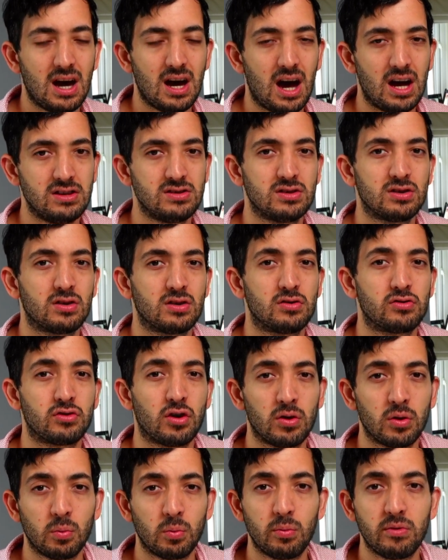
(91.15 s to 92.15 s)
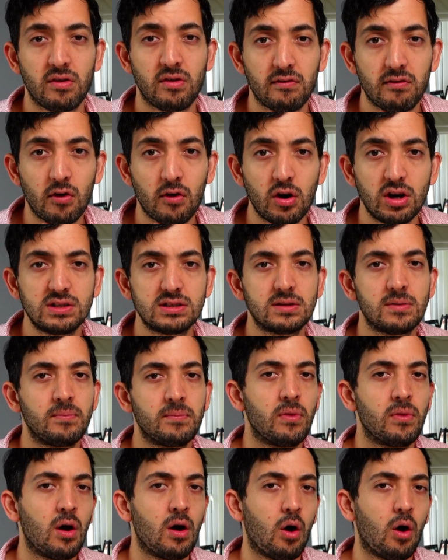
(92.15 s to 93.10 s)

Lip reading: and just control them with your voice,